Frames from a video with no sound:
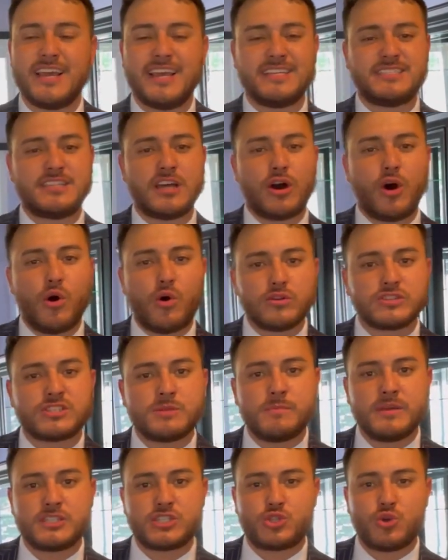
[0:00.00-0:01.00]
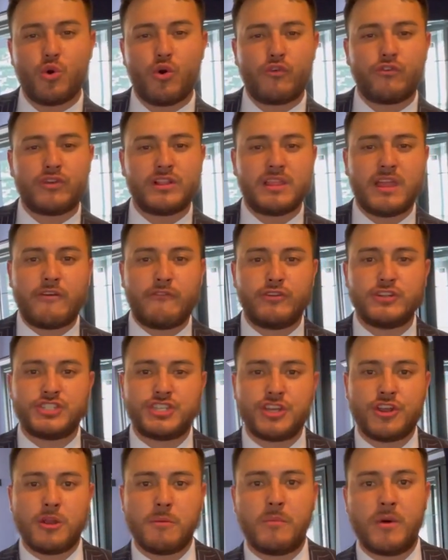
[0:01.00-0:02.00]
is the ultimate tool for
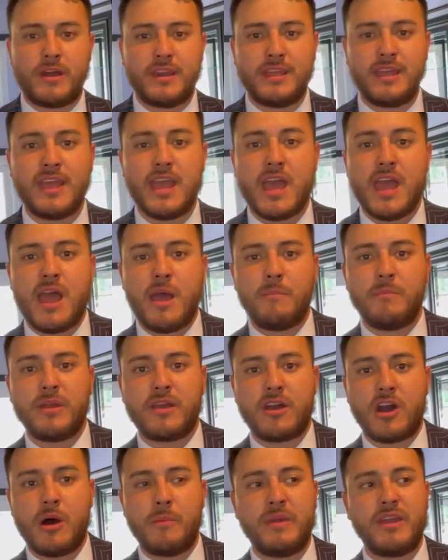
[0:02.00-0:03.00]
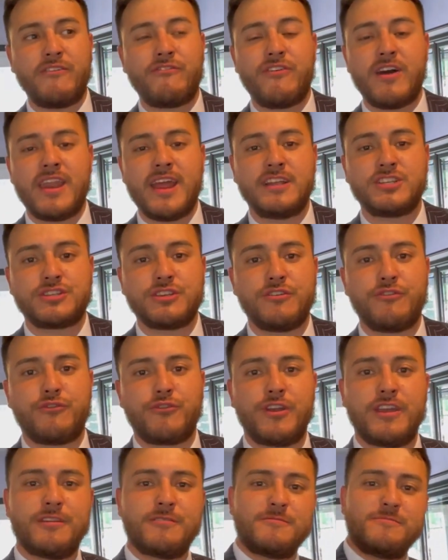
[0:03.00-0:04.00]
leveraging your money and becoming financially free.